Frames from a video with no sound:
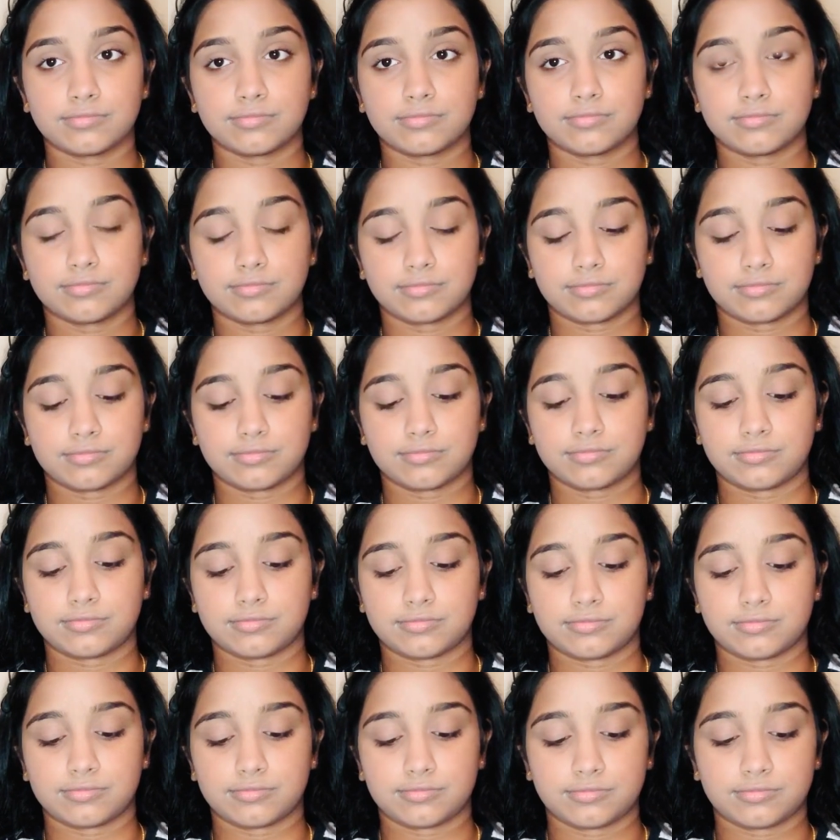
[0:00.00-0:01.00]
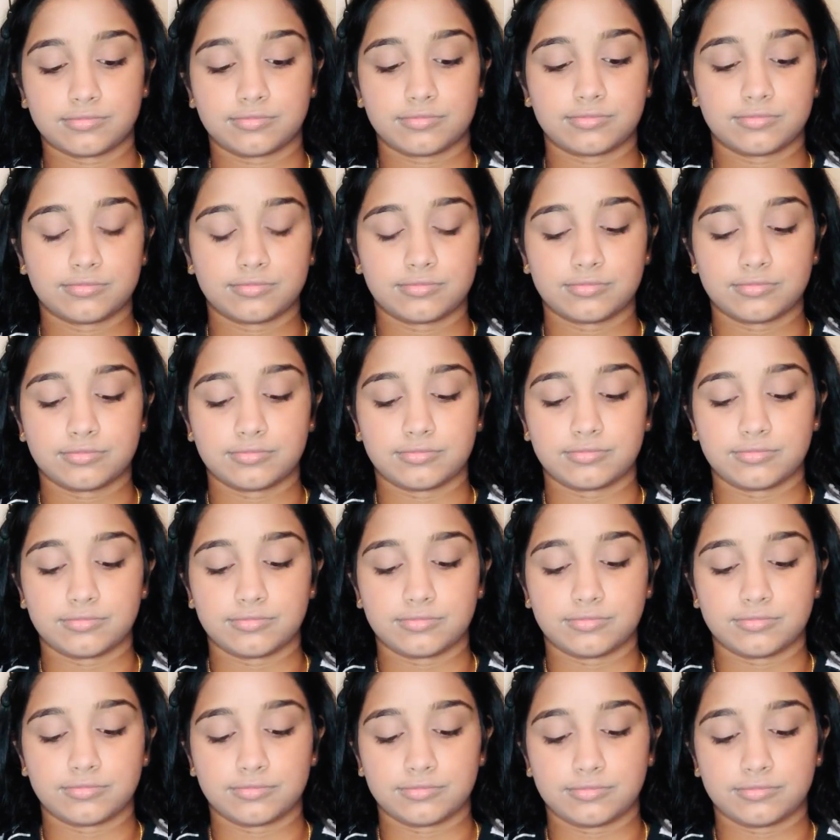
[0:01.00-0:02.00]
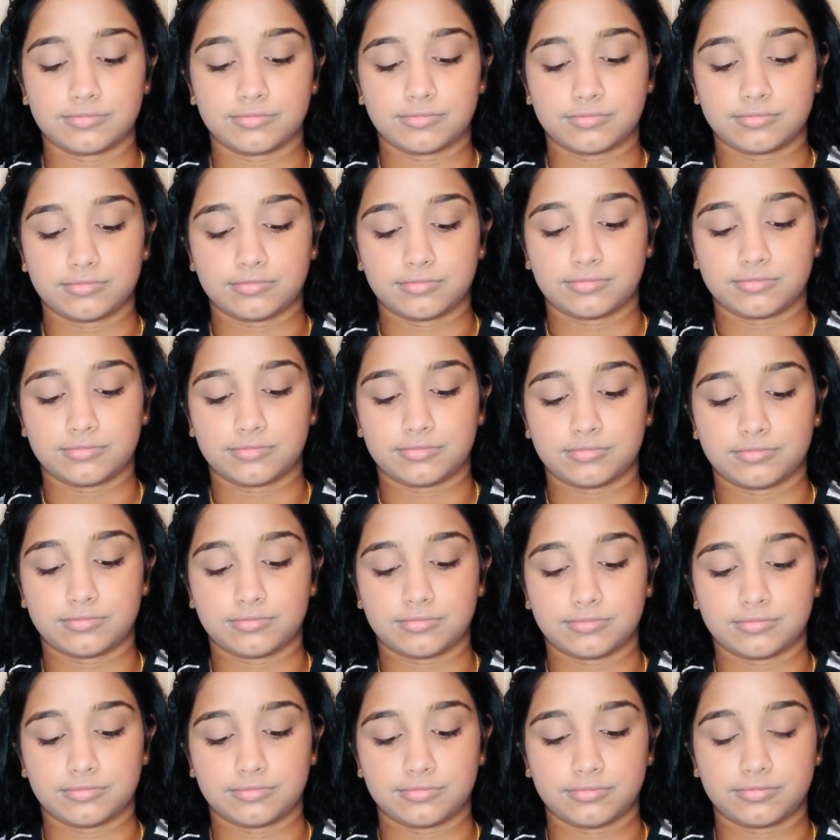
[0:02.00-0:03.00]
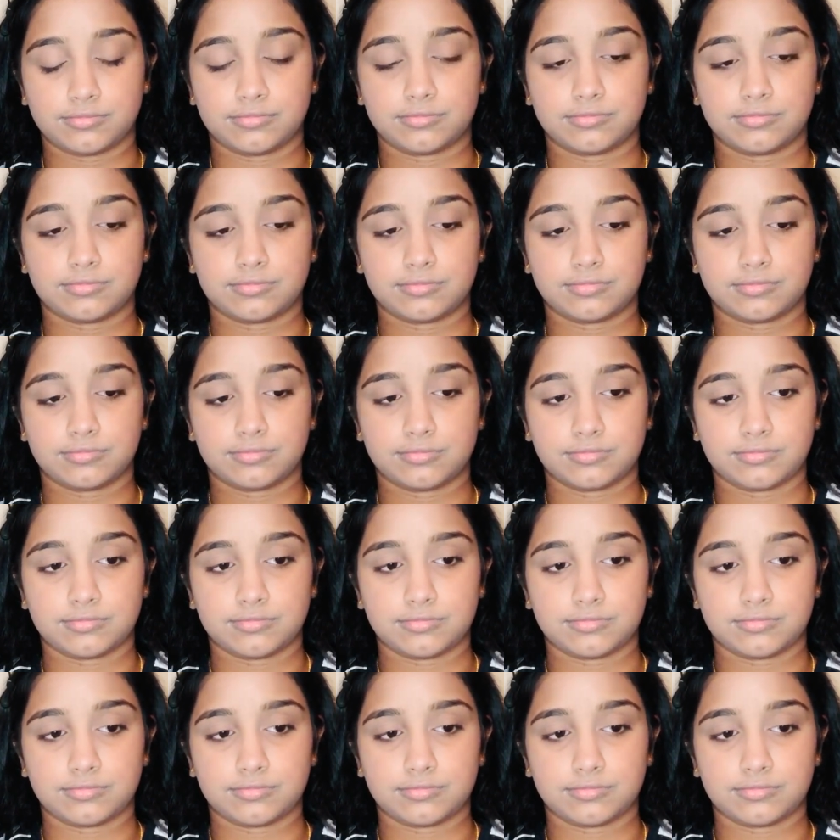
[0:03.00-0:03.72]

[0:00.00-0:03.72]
(silent)